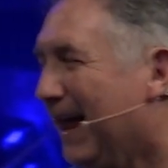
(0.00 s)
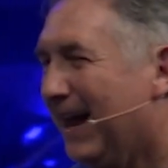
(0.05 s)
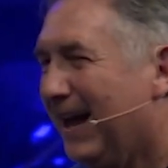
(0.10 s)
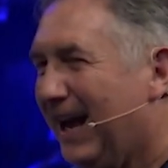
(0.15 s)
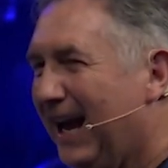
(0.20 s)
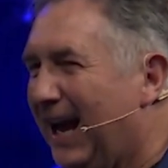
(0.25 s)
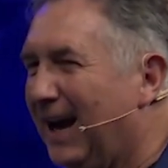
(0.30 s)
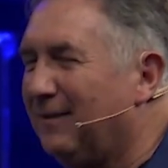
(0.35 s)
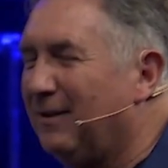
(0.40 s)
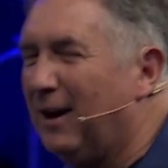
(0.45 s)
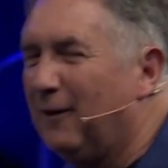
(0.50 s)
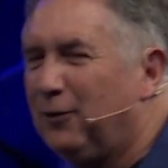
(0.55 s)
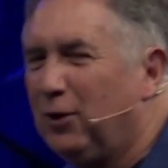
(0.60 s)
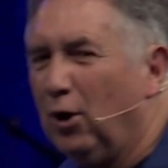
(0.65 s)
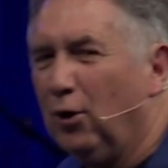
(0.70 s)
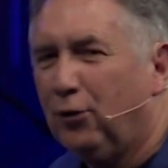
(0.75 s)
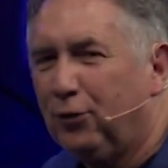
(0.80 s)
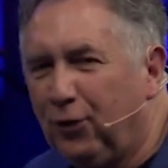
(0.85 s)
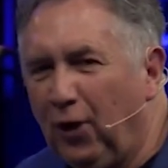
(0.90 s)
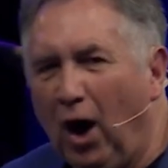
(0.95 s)
Even if
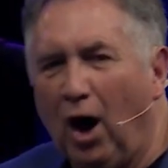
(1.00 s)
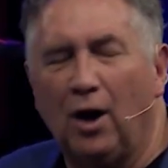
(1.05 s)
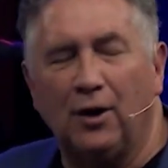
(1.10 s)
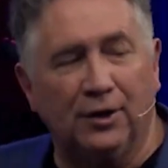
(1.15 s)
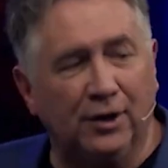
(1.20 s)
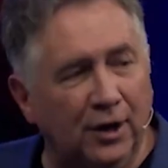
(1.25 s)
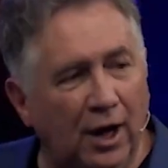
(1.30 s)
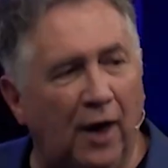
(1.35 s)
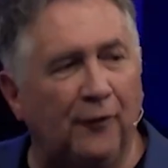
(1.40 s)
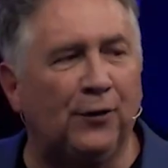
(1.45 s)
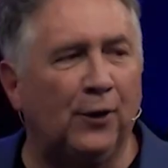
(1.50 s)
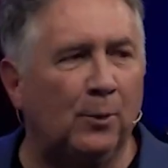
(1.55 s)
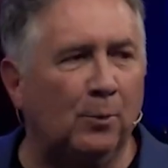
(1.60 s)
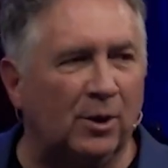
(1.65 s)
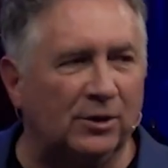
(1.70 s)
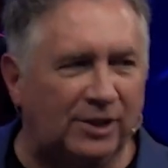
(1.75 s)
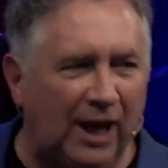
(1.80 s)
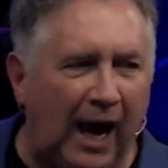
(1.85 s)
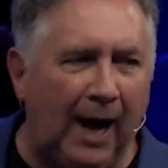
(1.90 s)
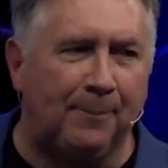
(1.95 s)
you thought nothing
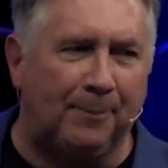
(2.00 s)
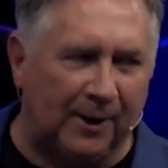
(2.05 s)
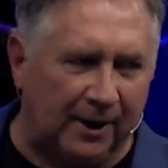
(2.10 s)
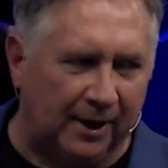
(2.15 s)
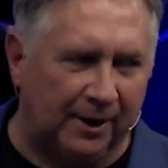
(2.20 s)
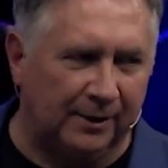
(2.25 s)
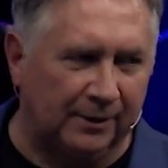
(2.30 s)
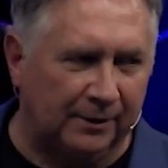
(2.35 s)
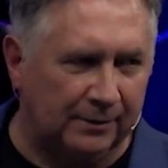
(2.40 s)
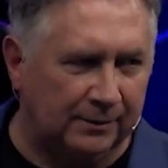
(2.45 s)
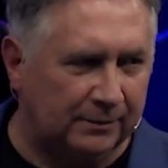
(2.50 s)
was happening.